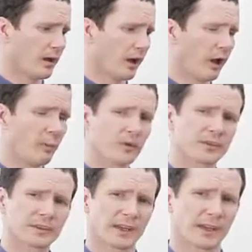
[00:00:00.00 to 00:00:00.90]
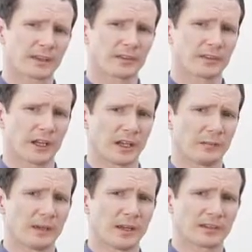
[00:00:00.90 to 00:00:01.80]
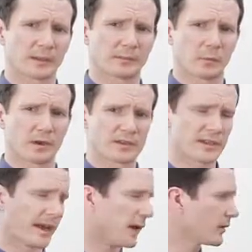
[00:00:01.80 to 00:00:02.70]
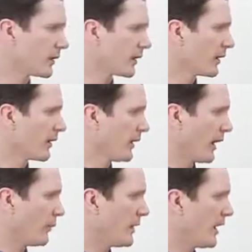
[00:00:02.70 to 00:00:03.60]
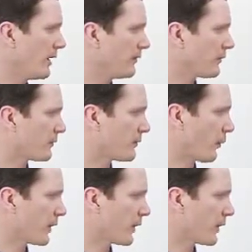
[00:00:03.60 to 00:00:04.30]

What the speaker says: almost exactly the same except for one sound. And we have 4